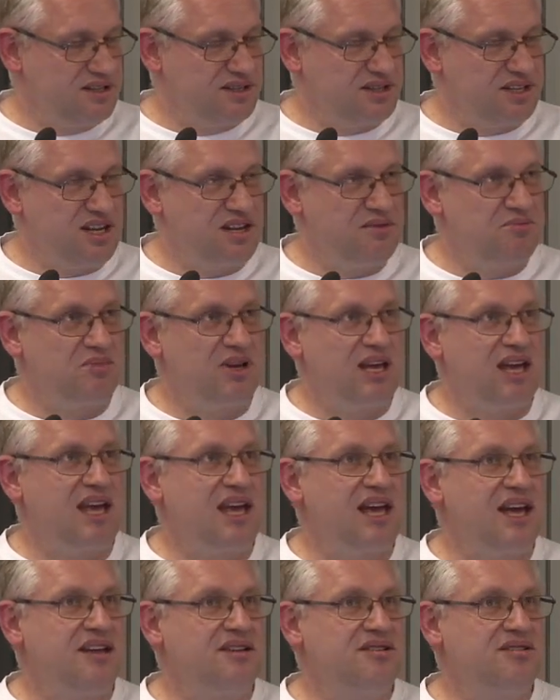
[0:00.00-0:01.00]
TIM,
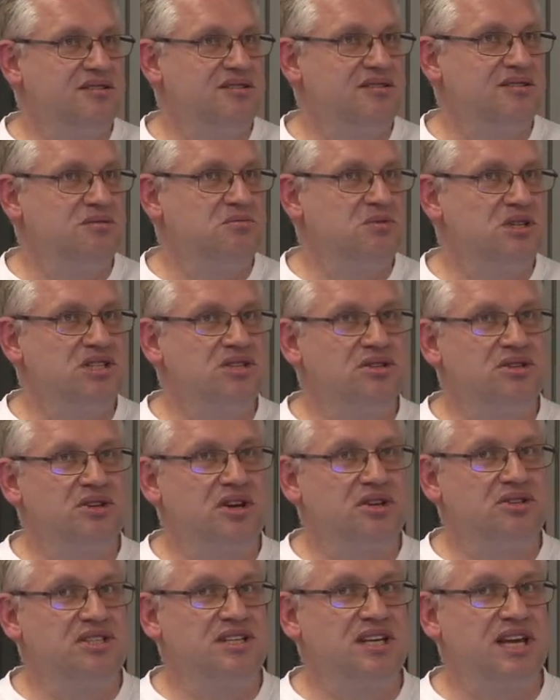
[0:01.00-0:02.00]
and we do
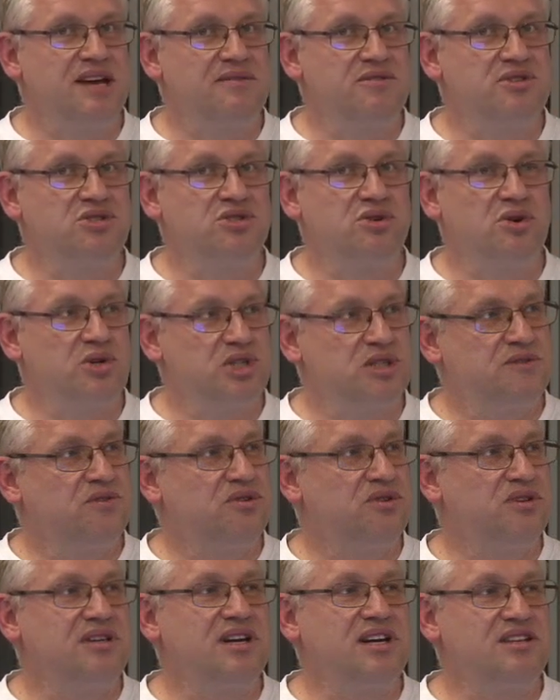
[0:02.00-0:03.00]
not have source
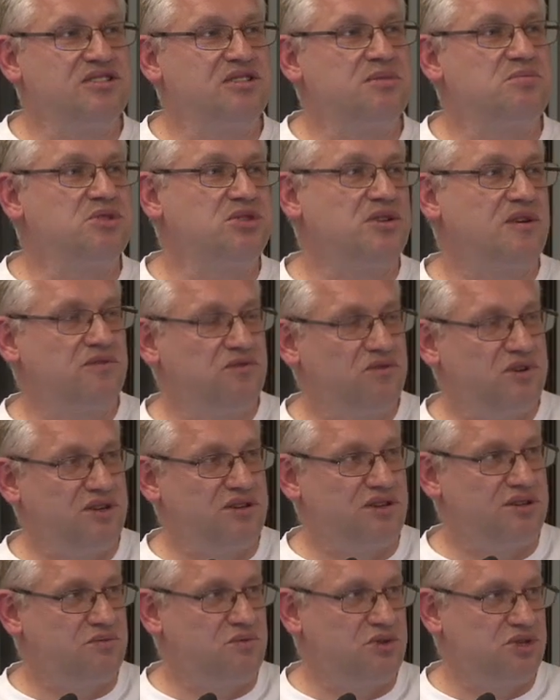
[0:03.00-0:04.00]
for the custom software
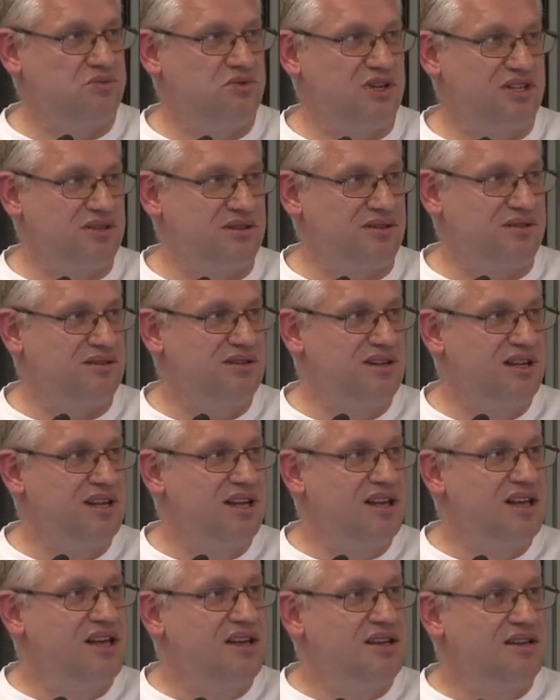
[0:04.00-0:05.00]
that was written.
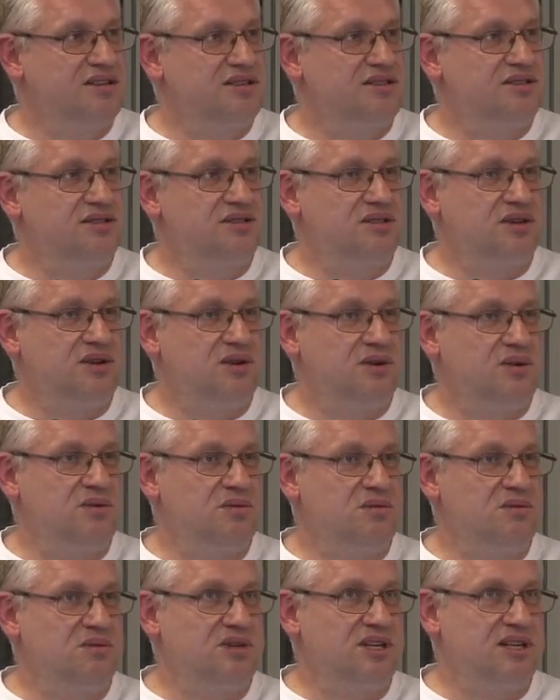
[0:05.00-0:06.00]

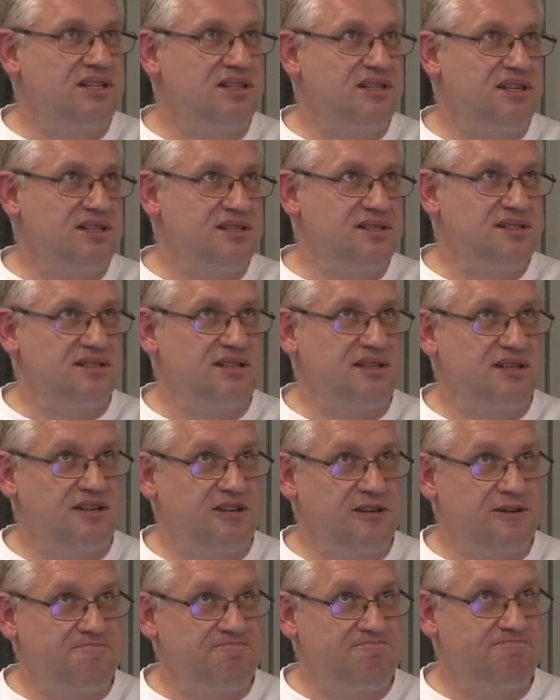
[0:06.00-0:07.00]
So it is
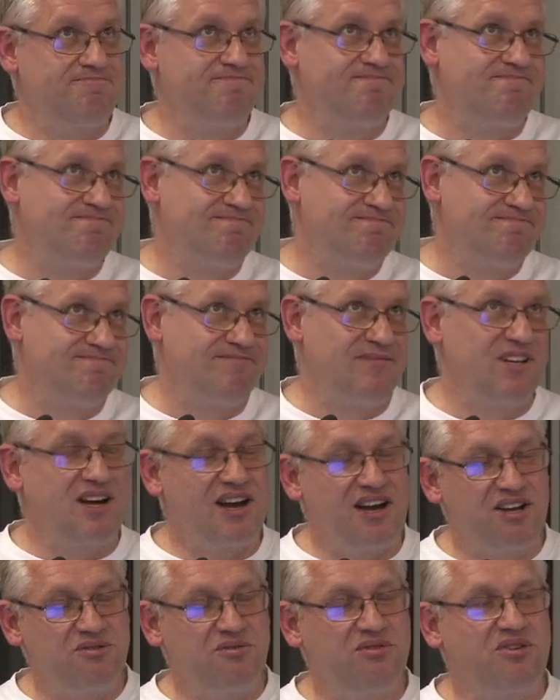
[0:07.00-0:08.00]
um,
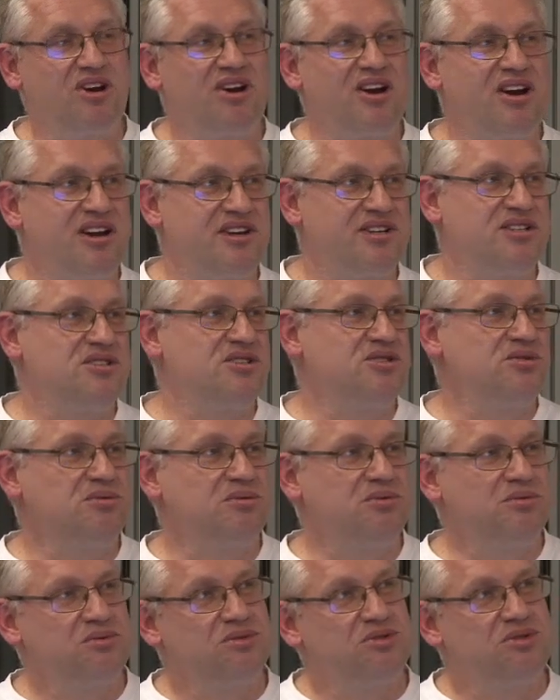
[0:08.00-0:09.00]
kind of hard
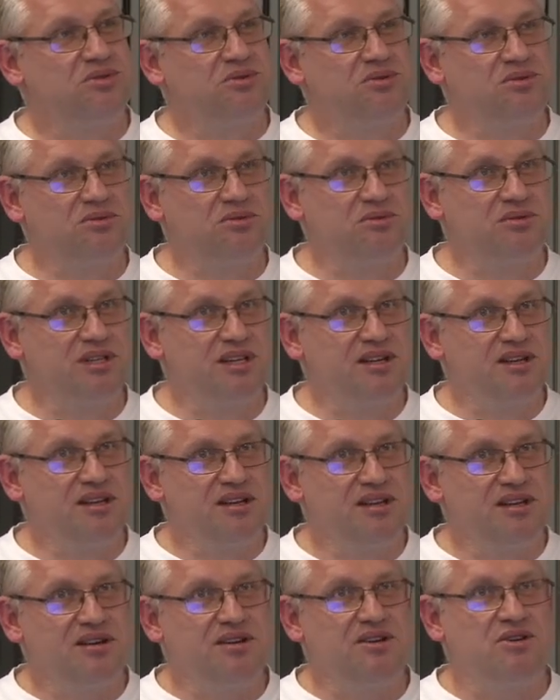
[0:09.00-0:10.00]
to, to
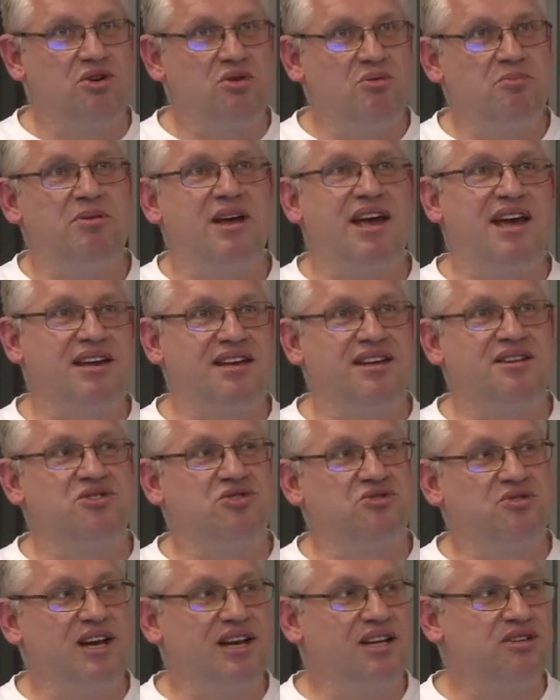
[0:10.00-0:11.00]
go back
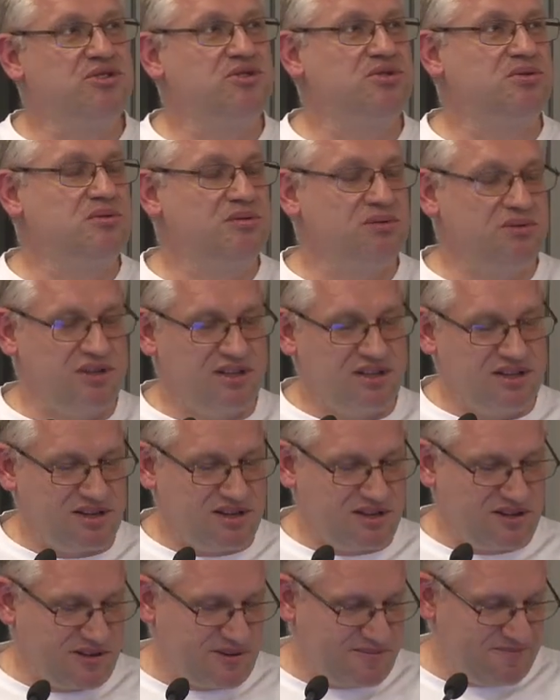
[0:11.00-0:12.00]
and try to
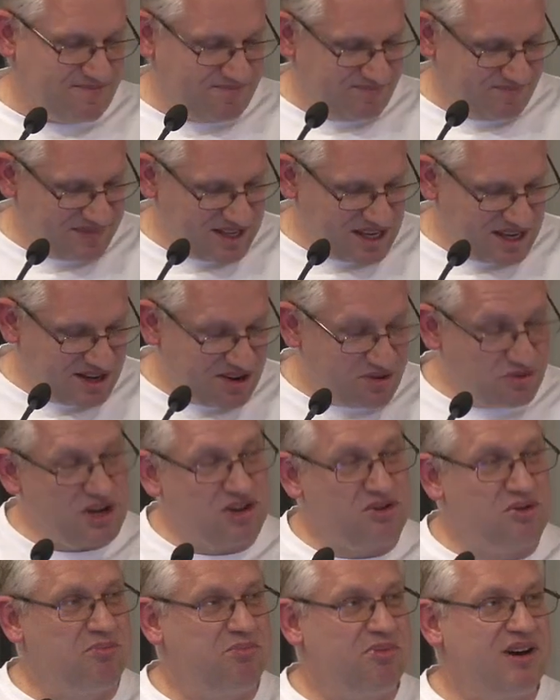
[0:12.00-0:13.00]
uh,
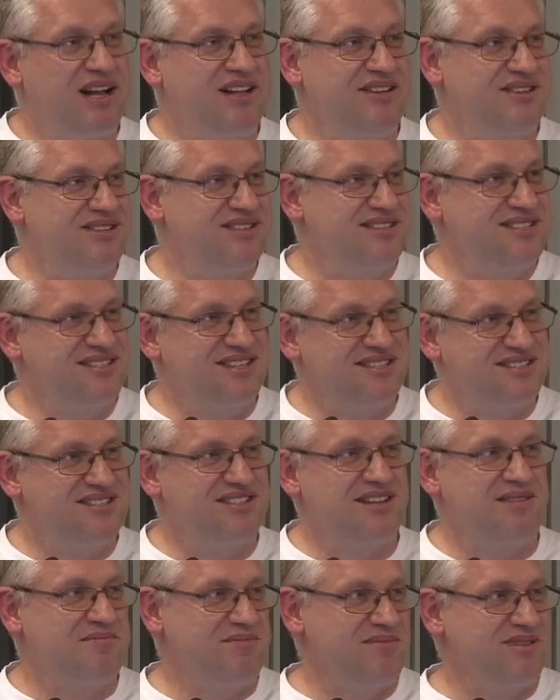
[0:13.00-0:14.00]
recompile the
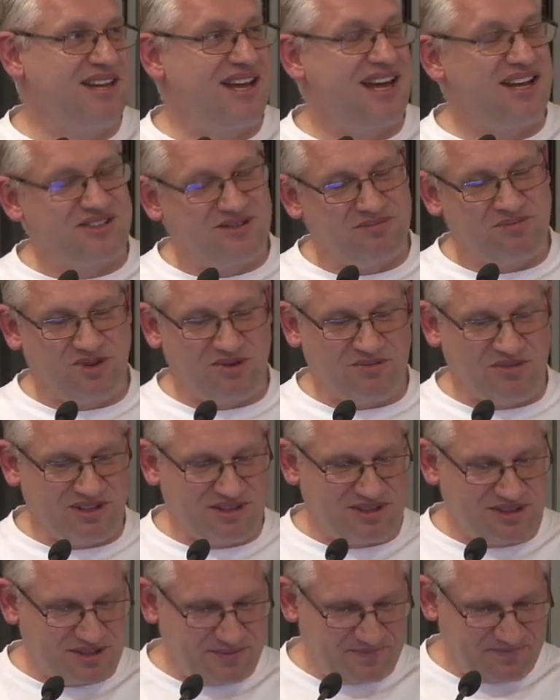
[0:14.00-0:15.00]
system at the
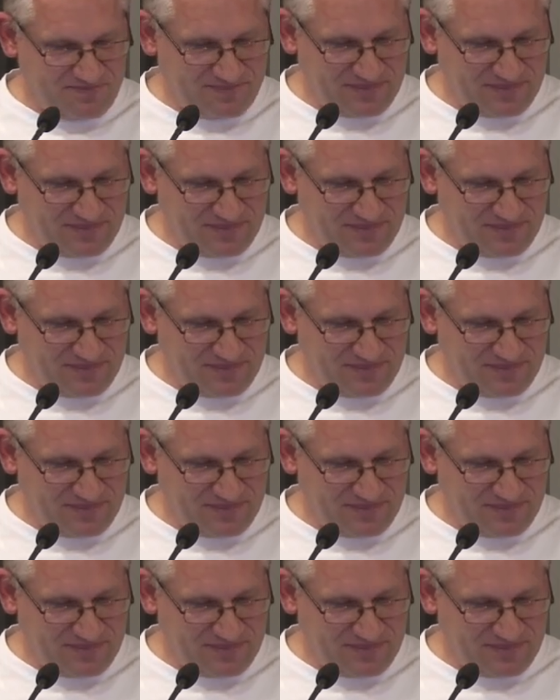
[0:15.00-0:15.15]
moment.